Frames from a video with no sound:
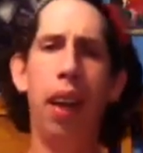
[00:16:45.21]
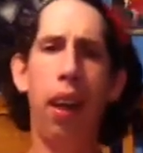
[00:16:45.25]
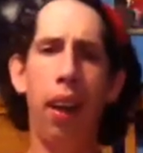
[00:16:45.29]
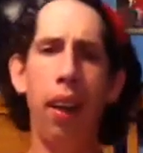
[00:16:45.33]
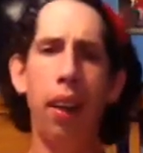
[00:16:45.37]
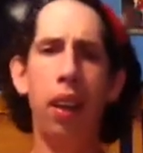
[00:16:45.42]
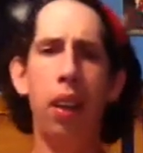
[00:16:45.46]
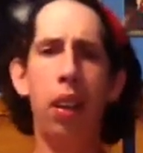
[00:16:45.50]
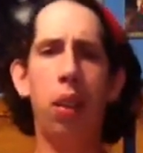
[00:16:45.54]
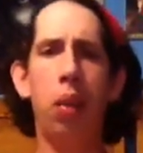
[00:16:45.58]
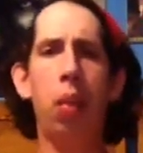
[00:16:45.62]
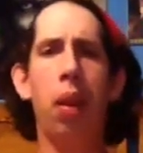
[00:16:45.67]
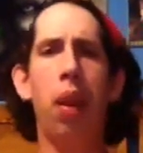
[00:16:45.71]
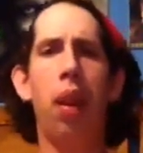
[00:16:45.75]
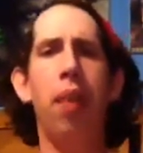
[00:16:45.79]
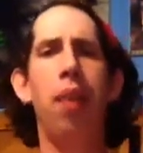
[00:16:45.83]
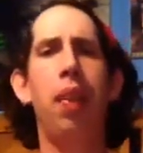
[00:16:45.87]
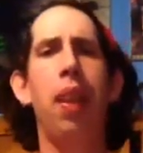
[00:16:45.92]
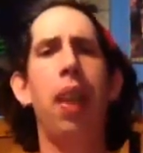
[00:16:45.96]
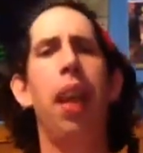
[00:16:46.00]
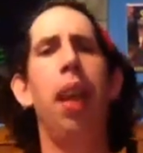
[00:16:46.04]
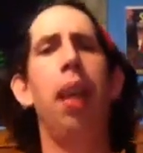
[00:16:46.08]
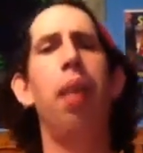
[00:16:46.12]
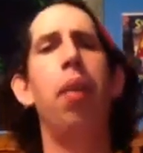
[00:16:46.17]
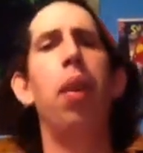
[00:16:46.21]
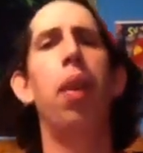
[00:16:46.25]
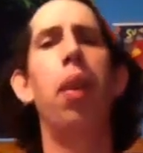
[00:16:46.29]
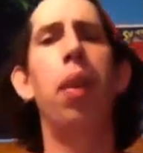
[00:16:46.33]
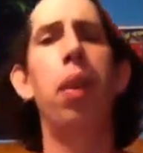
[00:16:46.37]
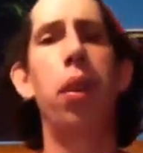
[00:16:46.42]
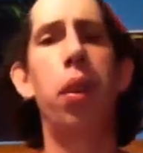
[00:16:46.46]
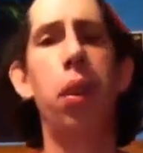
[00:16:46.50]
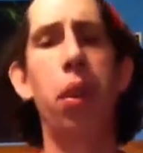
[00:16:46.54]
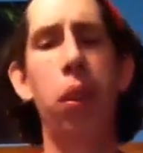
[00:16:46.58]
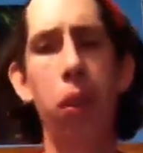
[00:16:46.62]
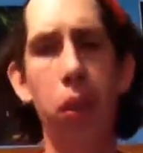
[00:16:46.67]
I just wanna be able
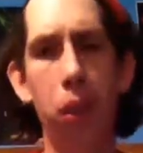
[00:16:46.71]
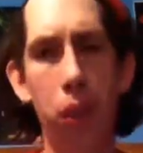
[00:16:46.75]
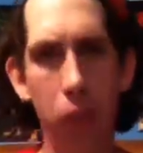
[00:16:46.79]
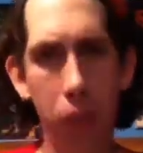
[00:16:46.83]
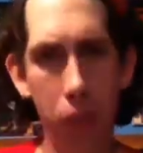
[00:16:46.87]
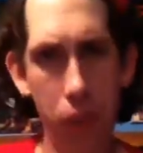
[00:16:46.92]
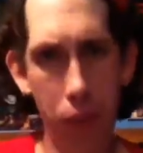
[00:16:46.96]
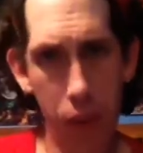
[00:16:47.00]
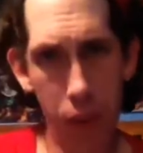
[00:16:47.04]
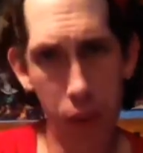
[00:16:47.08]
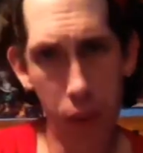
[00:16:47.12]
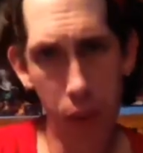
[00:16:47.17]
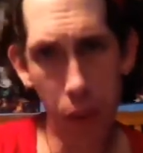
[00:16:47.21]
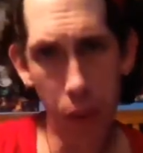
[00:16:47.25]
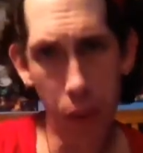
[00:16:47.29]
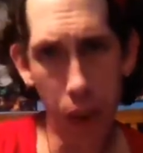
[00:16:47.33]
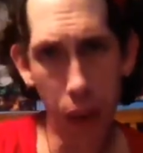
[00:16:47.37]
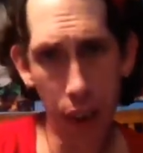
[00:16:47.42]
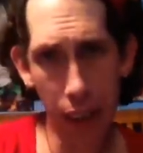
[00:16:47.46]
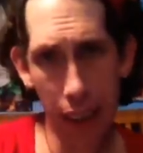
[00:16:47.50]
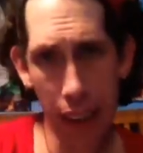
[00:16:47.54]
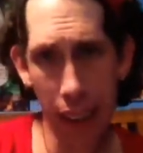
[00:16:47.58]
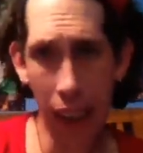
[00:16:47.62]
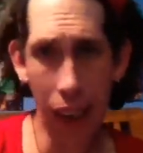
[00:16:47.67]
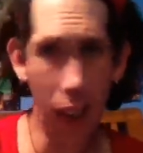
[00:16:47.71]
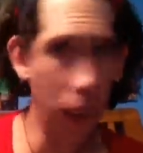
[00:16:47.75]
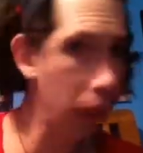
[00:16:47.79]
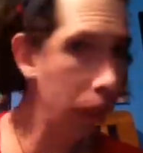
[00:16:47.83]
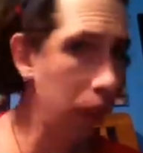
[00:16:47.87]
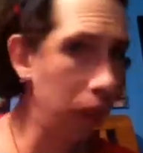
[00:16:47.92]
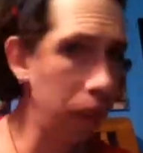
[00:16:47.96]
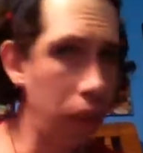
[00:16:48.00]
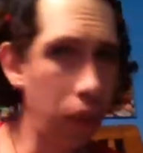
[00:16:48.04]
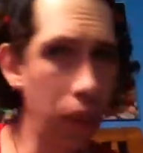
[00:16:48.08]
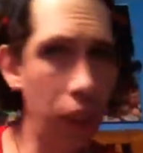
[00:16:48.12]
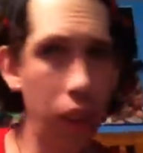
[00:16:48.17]
to walk out
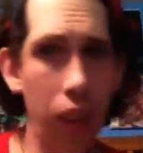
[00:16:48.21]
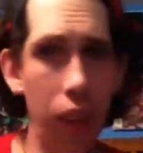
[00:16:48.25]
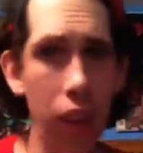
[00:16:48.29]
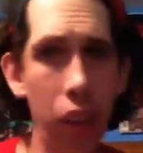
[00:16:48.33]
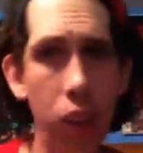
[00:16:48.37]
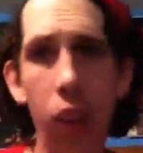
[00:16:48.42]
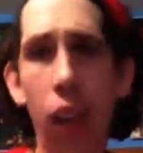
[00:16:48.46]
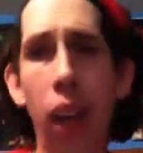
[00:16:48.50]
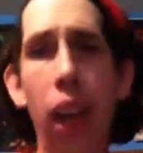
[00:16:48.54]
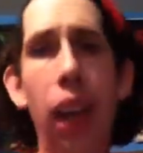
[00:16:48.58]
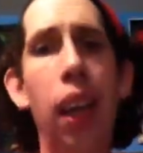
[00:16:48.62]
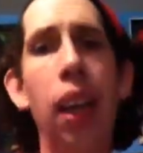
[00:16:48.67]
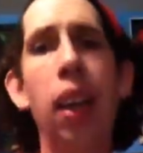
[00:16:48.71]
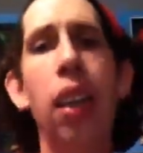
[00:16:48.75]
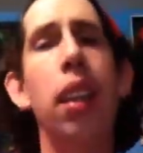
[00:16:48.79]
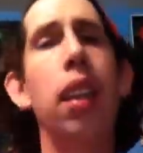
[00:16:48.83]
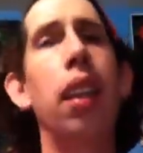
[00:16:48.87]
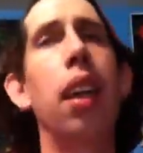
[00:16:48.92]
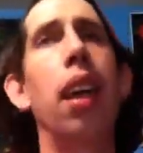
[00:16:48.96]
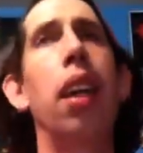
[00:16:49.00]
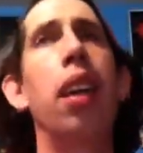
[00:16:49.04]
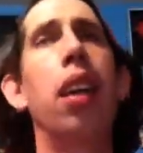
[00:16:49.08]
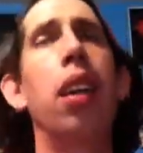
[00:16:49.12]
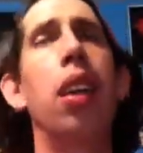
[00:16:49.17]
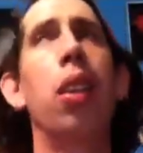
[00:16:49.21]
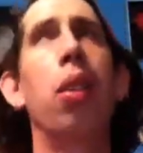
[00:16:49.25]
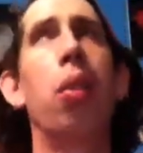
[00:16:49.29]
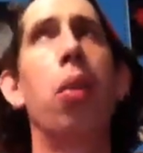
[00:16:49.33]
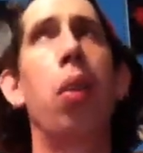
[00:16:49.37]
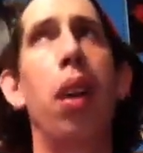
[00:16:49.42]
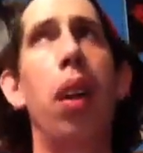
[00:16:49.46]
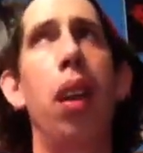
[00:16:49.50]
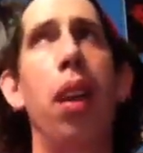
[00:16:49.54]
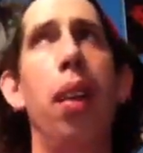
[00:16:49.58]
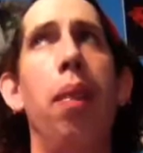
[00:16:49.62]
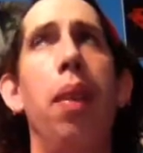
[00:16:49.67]
and wear a dress. I just
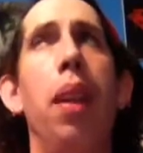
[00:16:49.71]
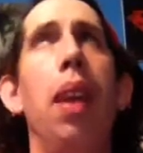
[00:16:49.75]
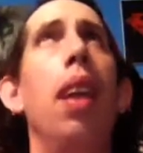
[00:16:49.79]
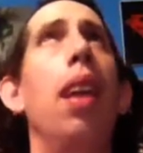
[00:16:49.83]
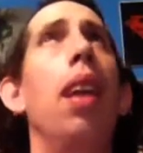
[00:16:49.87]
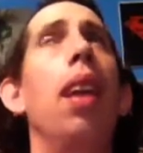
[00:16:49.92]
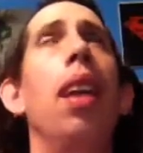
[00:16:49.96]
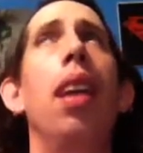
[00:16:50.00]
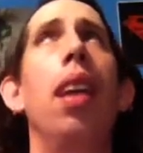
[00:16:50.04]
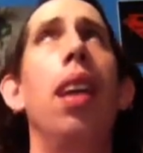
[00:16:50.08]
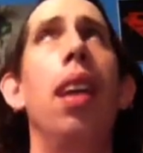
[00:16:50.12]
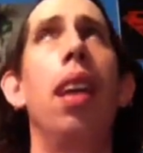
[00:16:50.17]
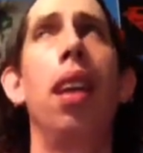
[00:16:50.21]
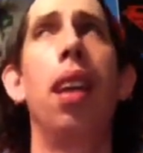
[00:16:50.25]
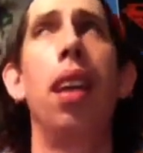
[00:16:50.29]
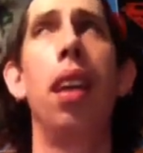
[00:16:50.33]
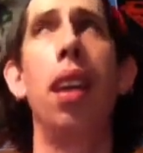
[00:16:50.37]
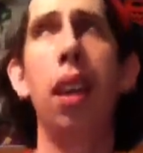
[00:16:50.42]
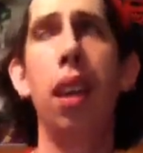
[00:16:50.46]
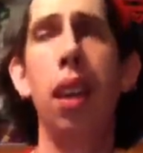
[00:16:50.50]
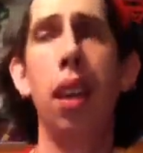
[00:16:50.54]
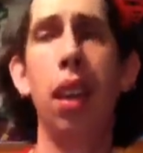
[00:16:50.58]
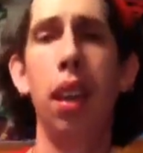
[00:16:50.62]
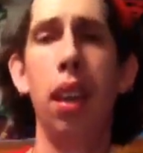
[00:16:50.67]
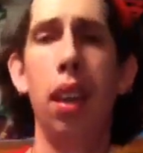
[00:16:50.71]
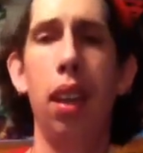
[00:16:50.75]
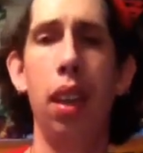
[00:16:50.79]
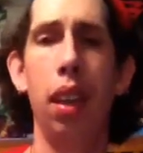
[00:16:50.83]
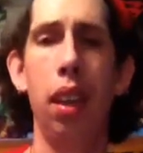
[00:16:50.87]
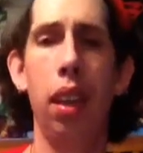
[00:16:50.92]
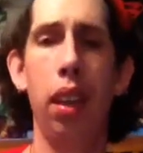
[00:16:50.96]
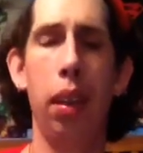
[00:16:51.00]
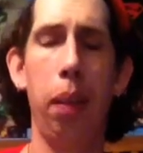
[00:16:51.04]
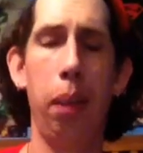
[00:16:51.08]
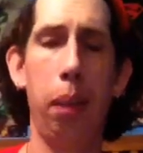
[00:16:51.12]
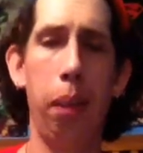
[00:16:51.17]
wanna
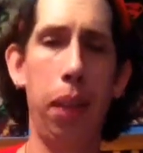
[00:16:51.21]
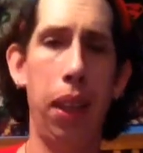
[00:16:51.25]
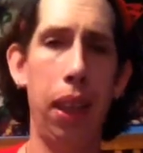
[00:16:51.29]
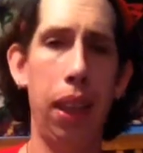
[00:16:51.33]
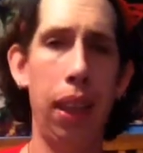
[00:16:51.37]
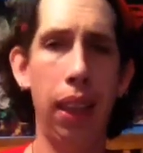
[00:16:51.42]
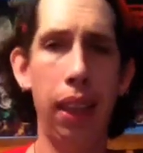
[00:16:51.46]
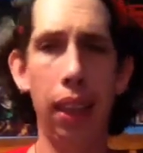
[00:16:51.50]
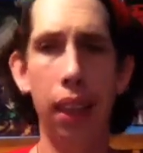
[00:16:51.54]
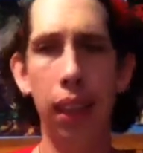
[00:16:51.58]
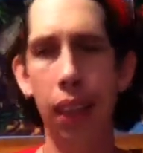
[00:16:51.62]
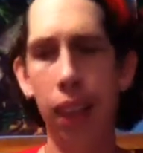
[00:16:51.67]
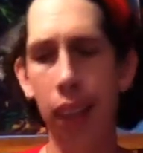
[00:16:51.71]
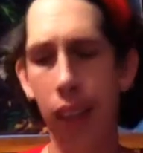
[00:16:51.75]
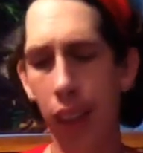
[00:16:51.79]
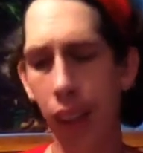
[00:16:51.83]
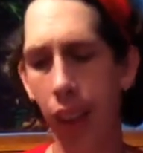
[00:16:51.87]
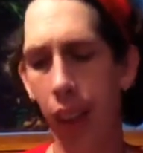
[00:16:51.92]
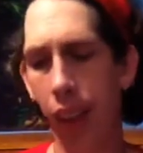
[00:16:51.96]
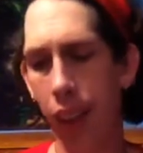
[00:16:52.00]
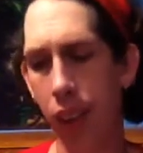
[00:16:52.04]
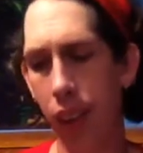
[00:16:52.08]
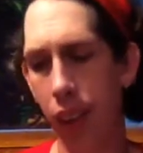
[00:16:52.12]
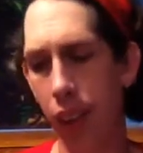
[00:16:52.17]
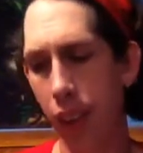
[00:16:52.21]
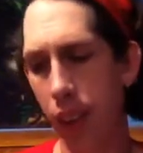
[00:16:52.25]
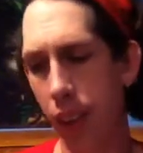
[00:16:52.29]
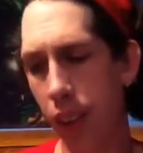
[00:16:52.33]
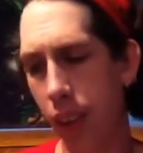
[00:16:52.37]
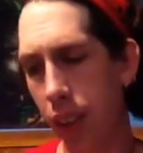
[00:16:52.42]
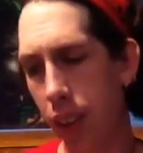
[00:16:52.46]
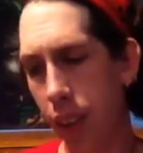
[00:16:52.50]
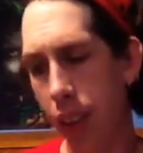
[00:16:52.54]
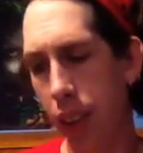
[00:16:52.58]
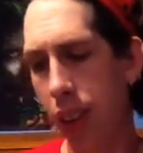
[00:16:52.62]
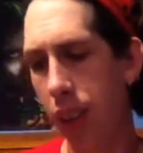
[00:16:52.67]
be me. I
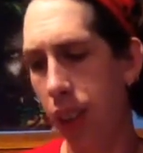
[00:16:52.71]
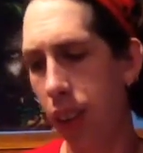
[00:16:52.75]
just.